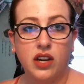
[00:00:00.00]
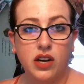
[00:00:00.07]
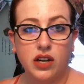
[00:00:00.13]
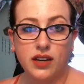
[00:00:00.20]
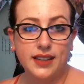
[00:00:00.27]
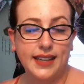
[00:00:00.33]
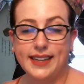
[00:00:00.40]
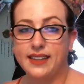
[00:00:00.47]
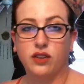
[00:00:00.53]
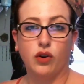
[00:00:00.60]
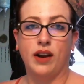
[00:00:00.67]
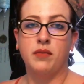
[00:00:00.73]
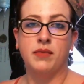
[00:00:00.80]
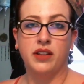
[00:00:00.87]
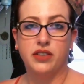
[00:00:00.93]
her late
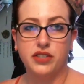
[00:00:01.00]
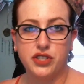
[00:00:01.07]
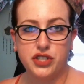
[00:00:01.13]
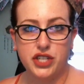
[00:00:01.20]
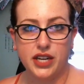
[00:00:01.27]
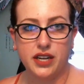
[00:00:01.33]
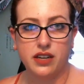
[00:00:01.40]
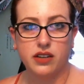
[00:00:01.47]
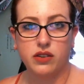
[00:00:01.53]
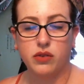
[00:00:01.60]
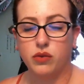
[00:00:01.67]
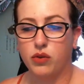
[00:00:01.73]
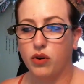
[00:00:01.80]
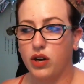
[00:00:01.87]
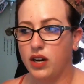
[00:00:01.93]
grandmother's chair,
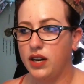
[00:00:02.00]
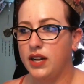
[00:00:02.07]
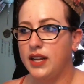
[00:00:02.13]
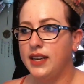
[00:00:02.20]
or